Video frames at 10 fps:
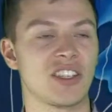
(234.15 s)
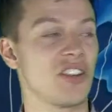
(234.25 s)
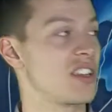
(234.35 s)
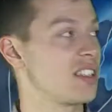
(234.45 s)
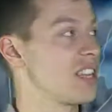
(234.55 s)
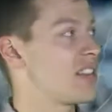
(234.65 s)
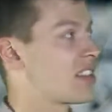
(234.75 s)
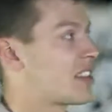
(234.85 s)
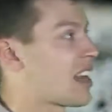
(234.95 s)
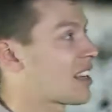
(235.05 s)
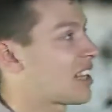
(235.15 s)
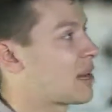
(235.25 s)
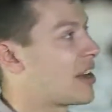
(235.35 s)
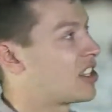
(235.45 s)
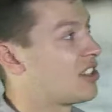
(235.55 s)
So you can see in this next
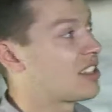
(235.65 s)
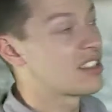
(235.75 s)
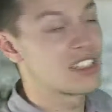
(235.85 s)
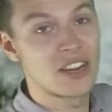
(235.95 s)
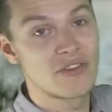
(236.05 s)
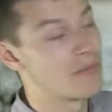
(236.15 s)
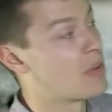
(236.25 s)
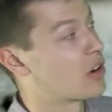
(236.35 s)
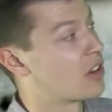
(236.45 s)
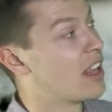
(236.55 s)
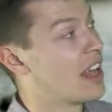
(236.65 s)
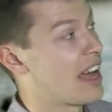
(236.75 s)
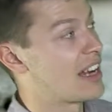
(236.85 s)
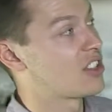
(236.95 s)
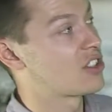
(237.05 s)
animation, this is a different model,
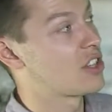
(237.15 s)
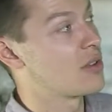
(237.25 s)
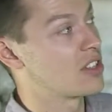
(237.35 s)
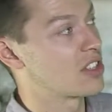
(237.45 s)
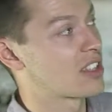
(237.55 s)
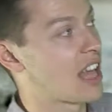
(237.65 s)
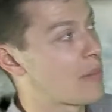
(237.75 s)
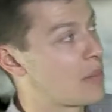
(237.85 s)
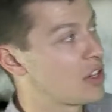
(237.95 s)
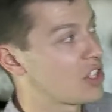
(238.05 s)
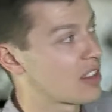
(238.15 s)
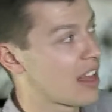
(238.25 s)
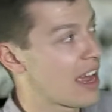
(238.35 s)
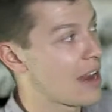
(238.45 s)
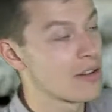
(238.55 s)
and it's doing just that, pushing
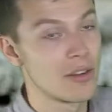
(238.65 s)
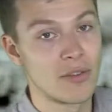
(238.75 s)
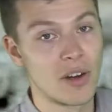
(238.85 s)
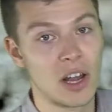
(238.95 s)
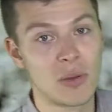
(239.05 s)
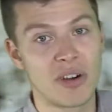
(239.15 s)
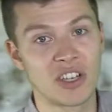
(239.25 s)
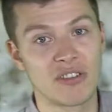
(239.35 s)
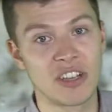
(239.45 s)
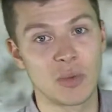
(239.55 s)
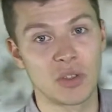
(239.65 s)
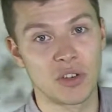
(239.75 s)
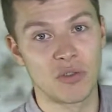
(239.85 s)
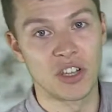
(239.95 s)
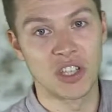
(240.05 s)
that area of low pressure eastwards
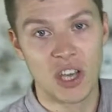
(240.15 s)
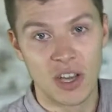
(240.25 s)
across,